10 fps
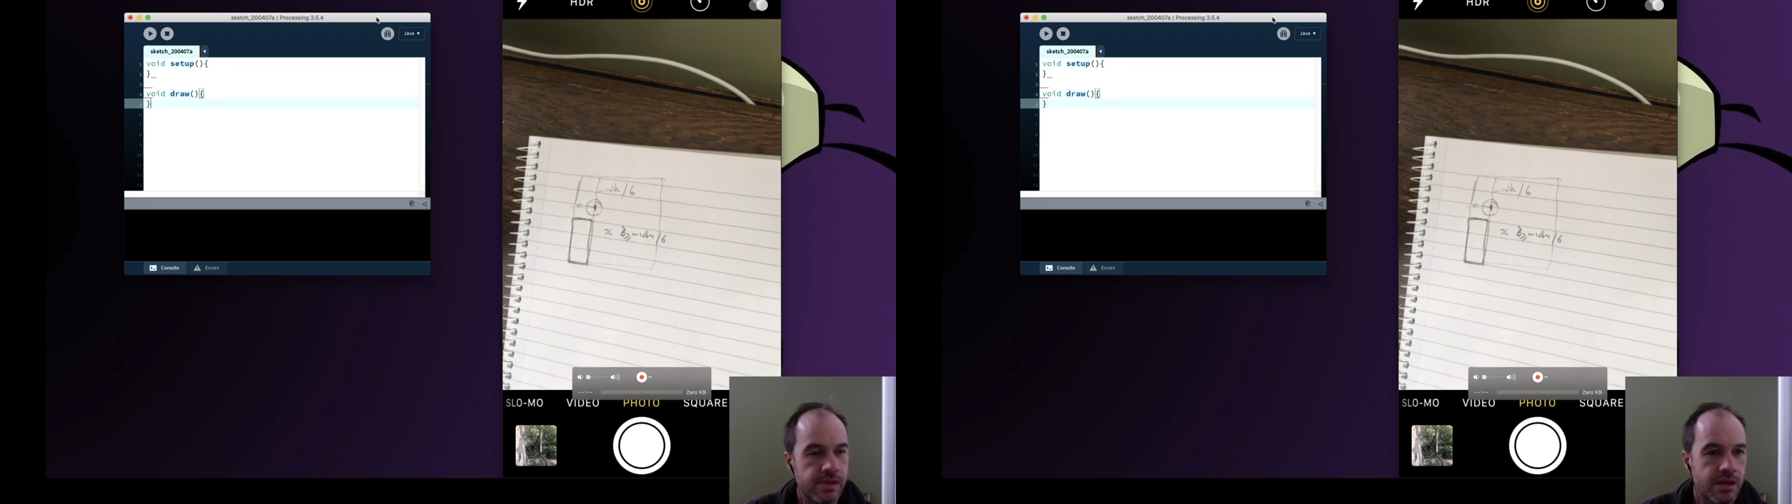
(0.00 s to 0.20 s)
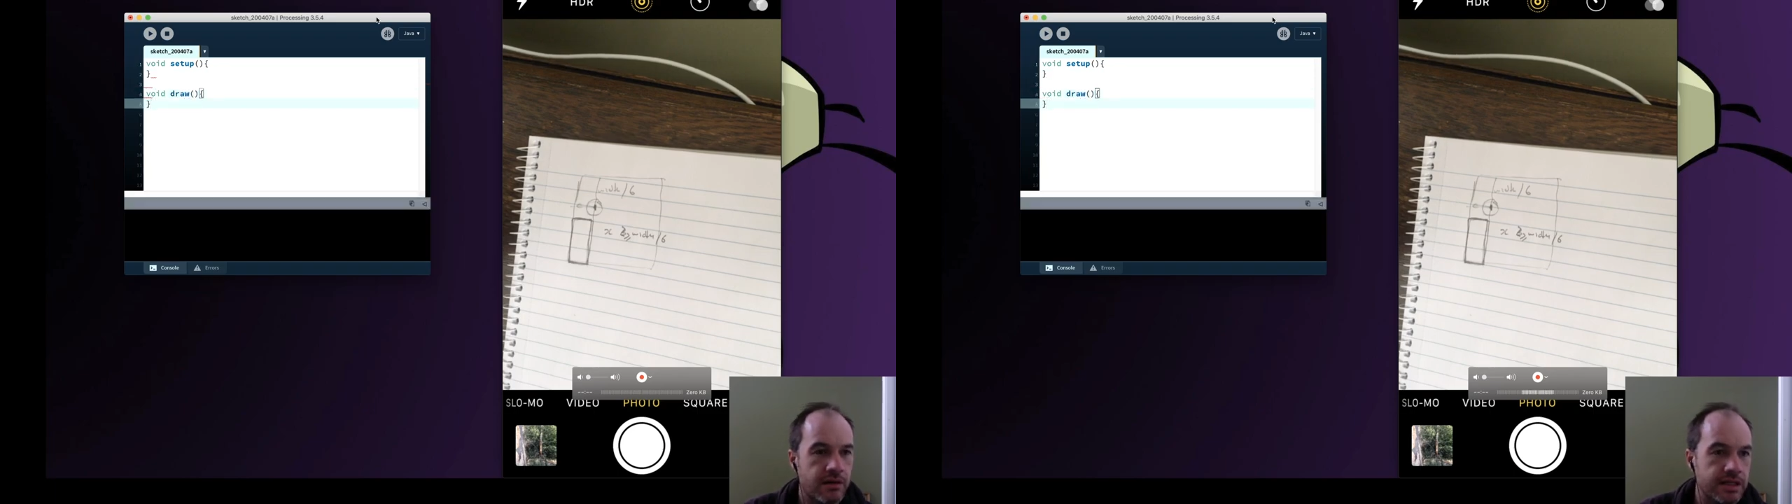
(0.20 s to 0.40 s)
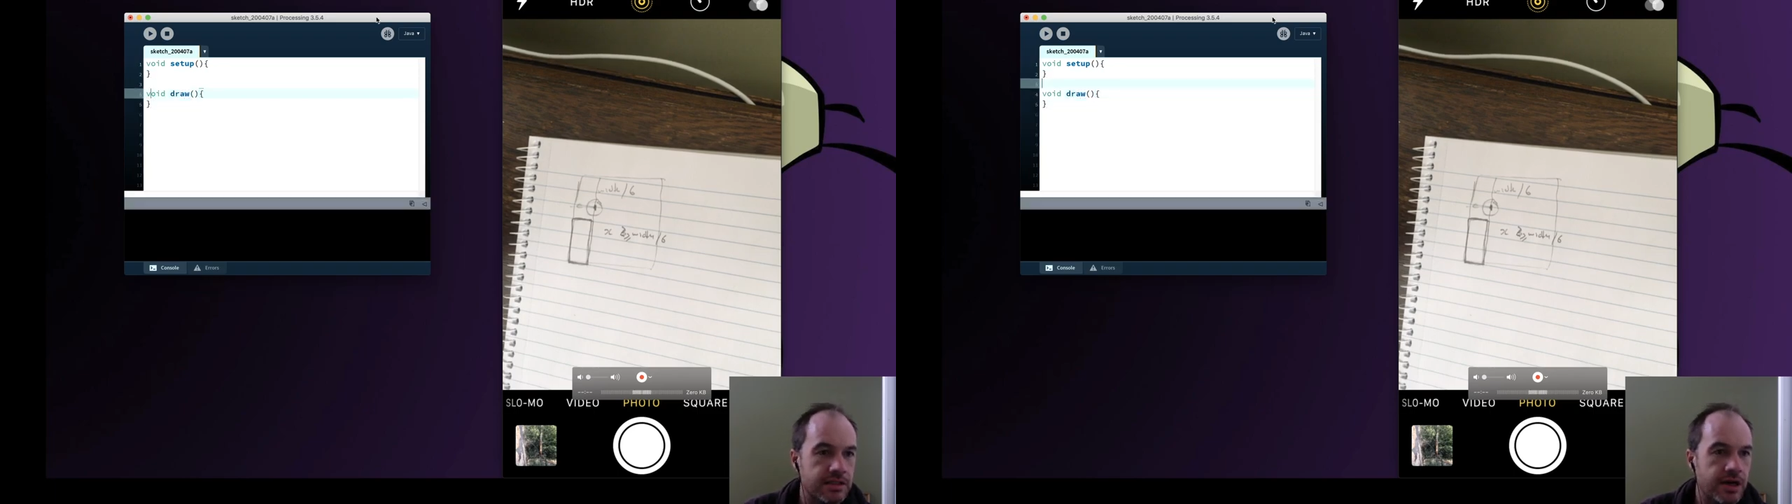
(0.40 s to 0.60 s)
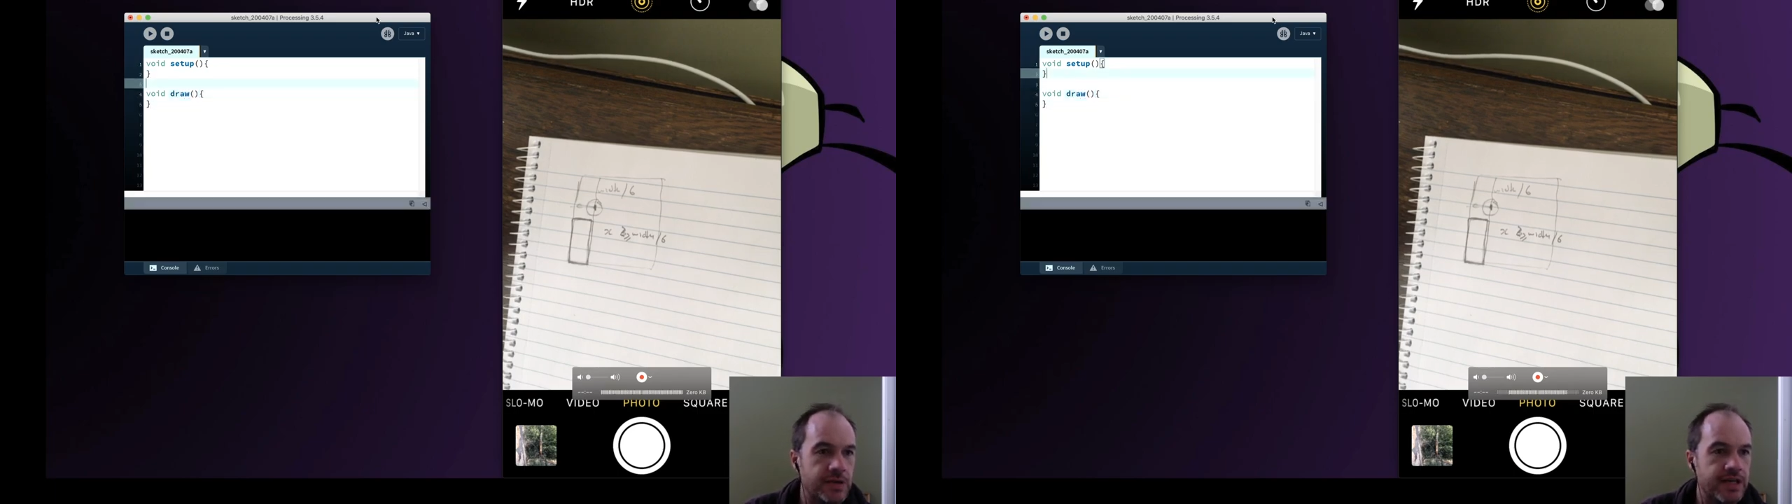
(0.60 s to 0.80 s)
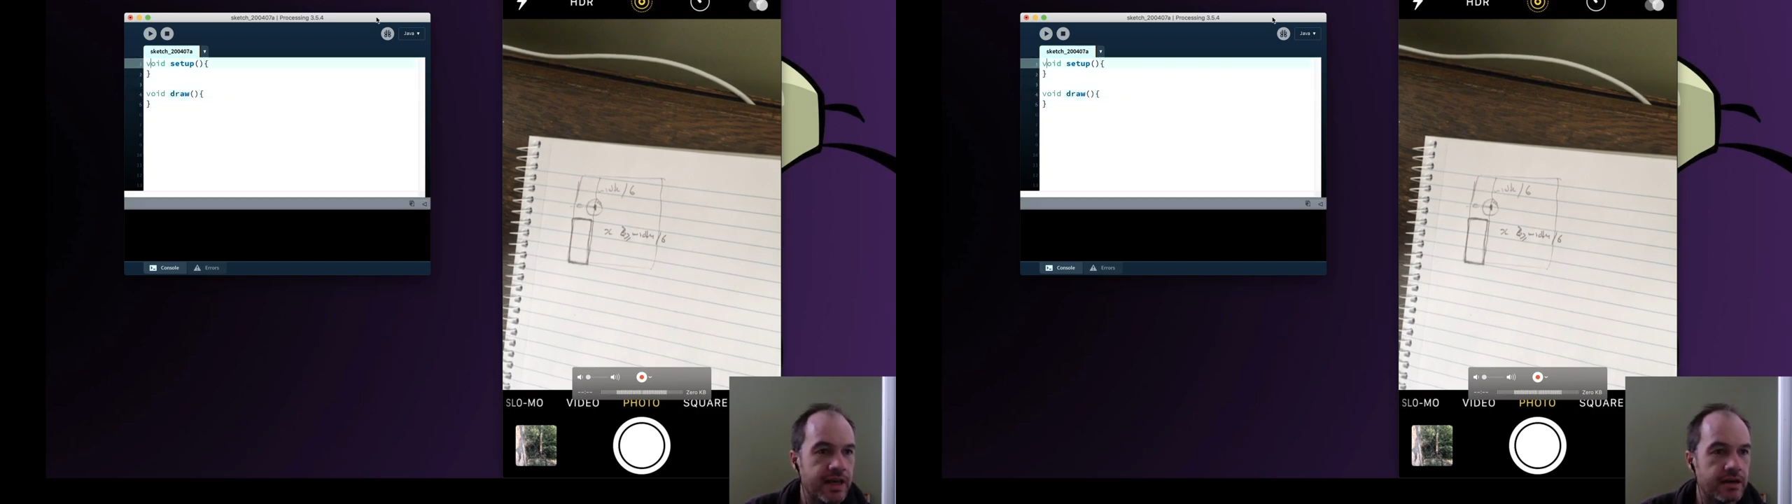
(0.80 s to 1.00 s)
All right,
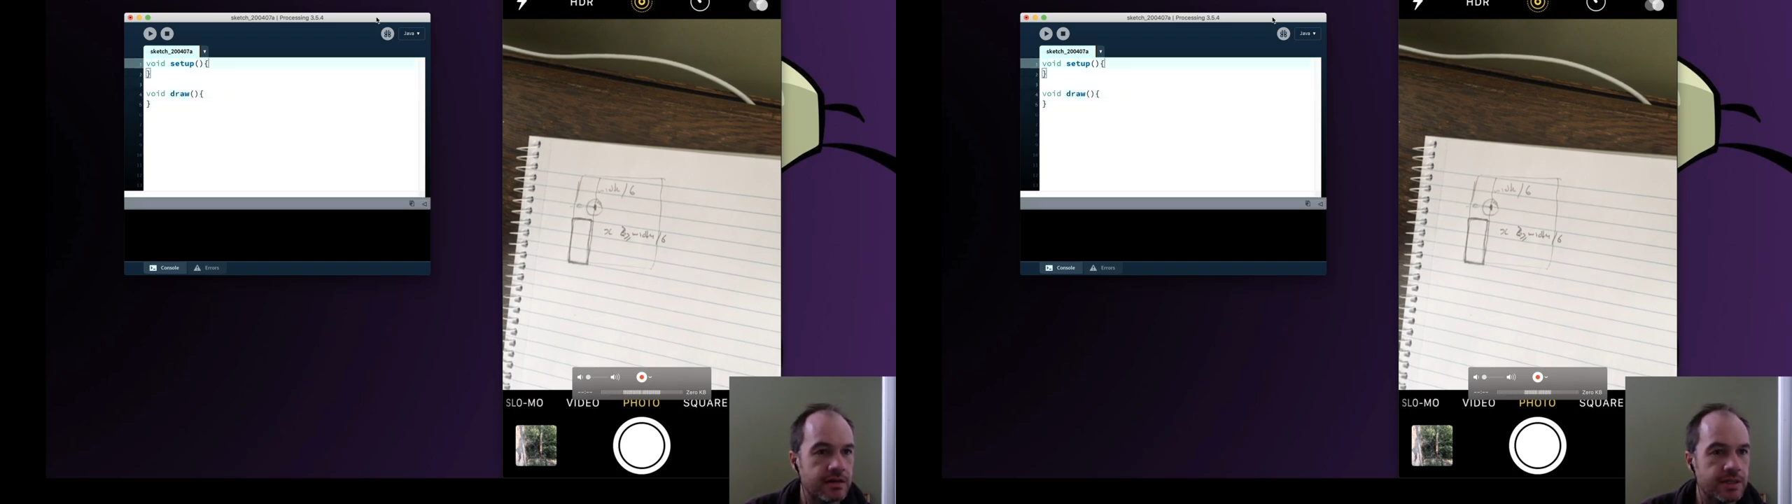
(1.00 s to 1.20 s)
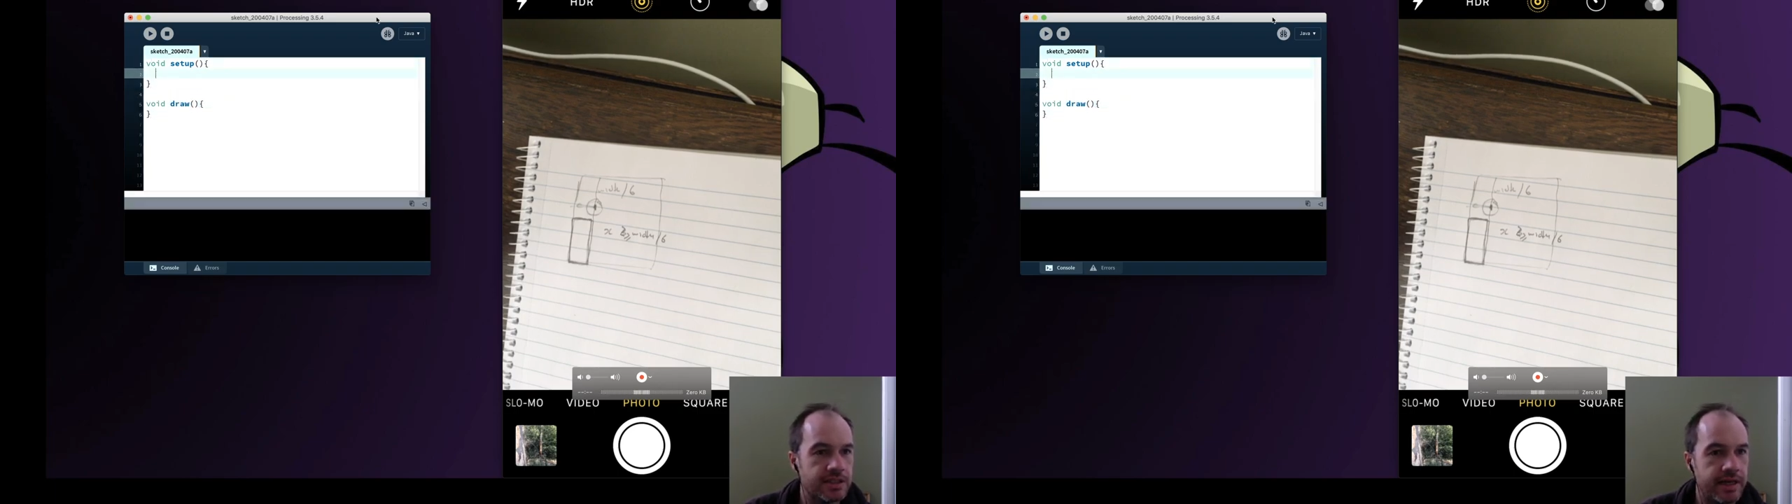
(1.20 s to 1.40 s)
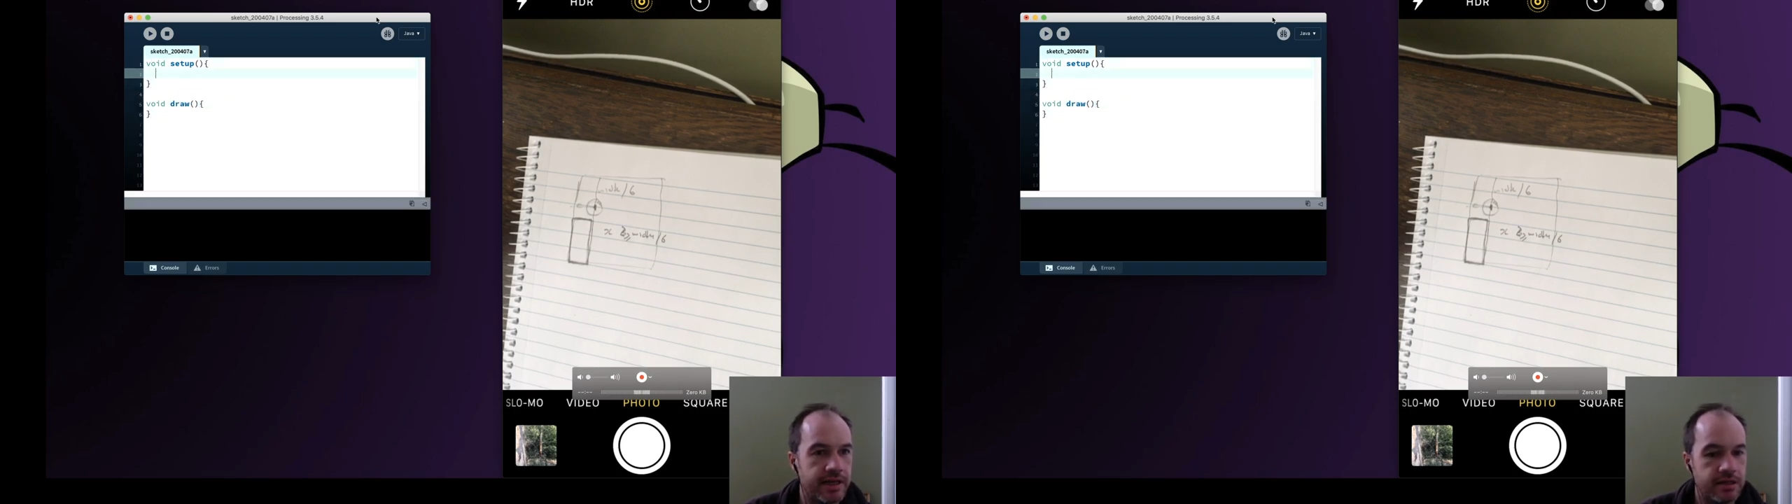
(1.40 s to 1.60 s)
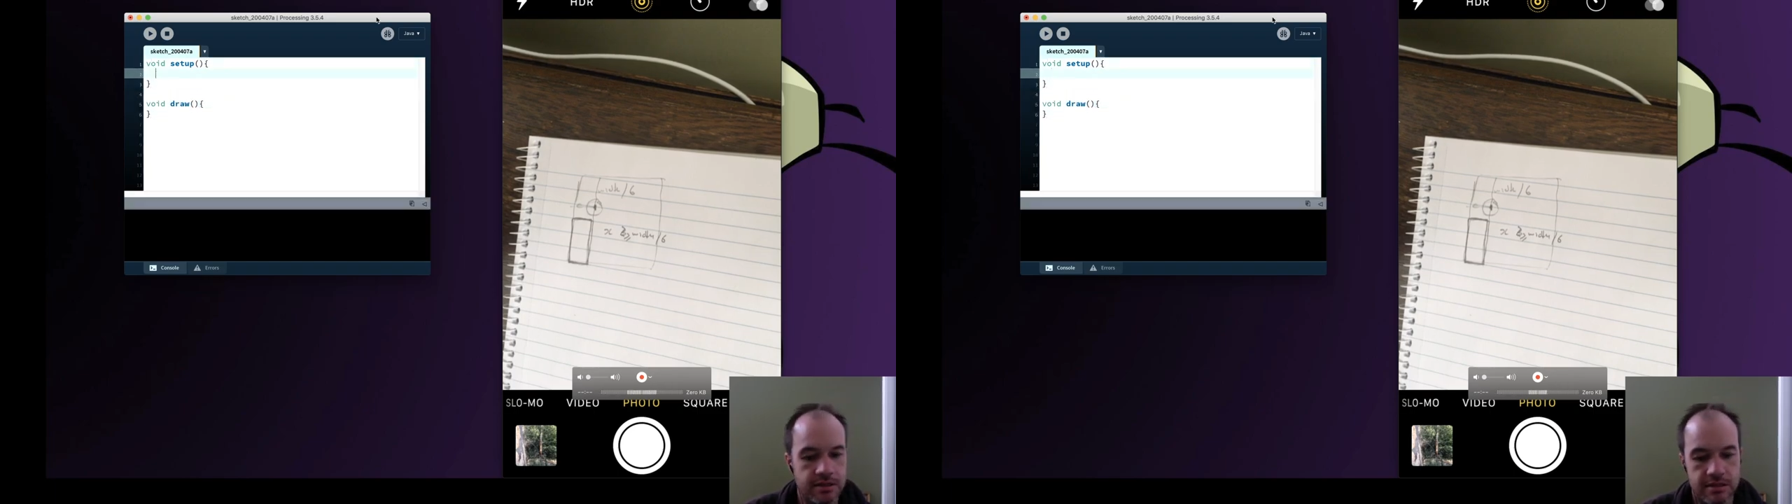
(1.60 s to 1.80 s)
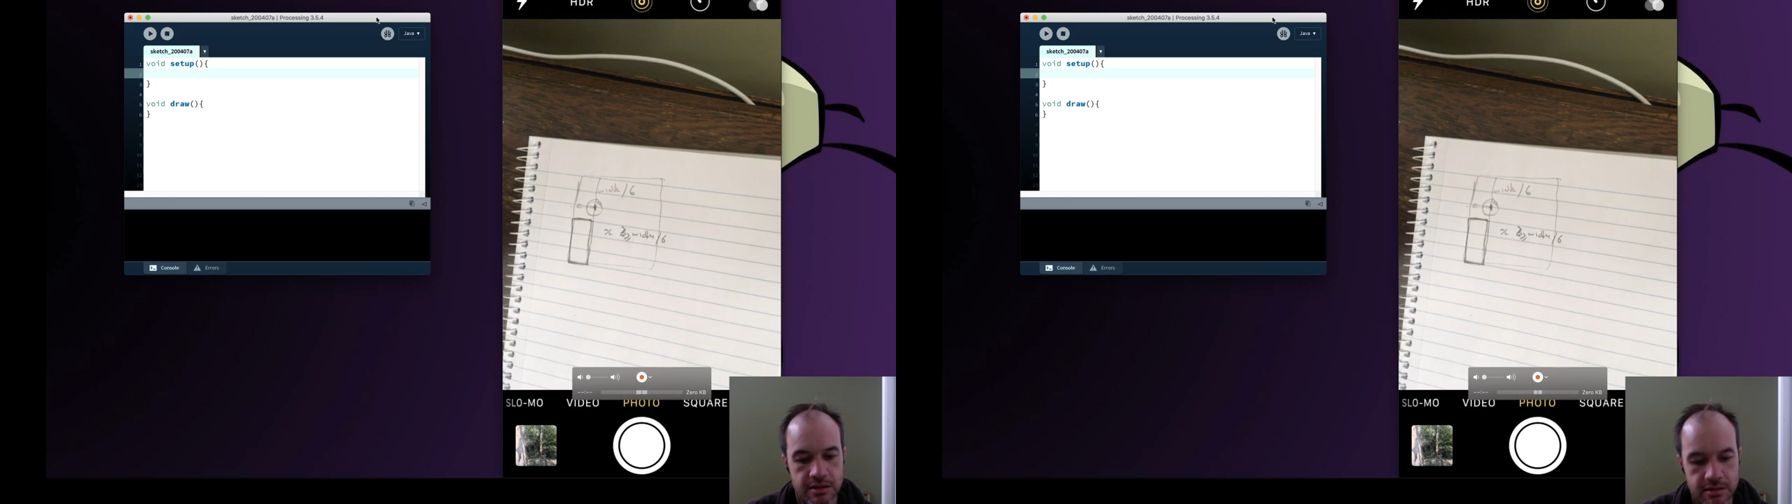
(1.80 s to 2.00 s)
so again, I got my standard